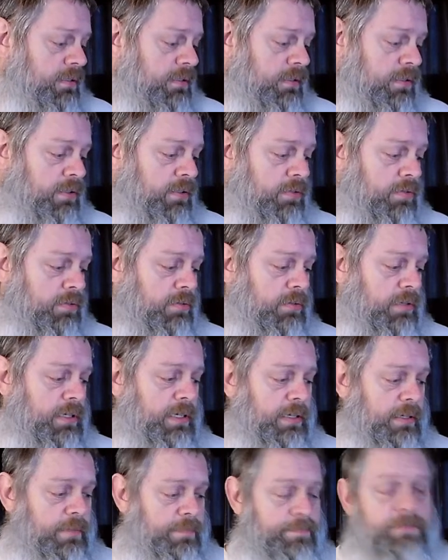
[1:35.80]
So,
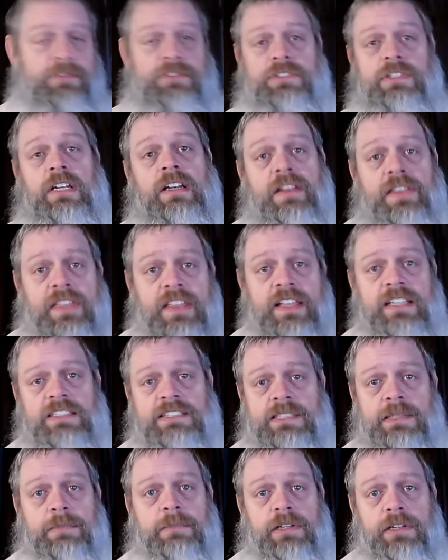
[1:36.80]
trying to think of
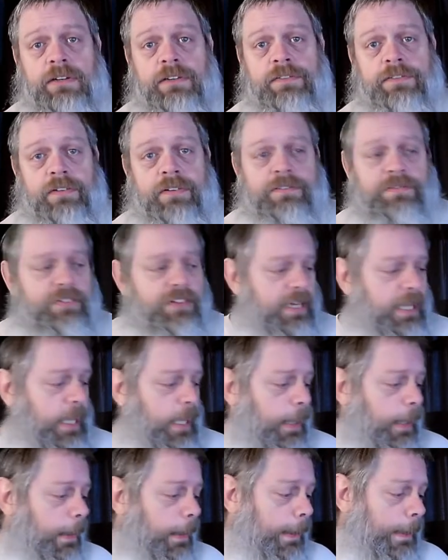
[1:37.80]
something to do for a
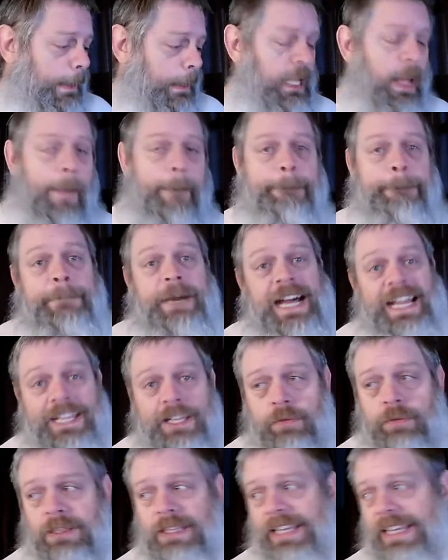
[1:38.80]
video,
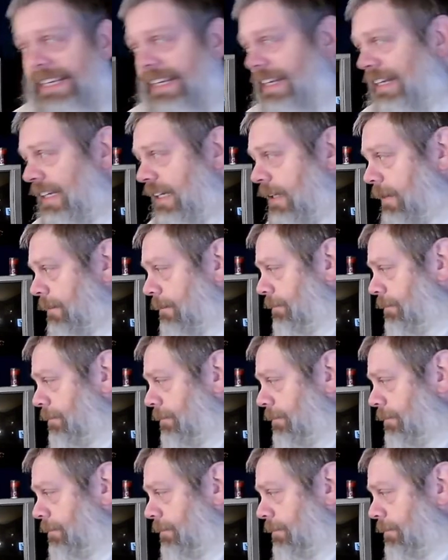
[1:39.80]
bike related.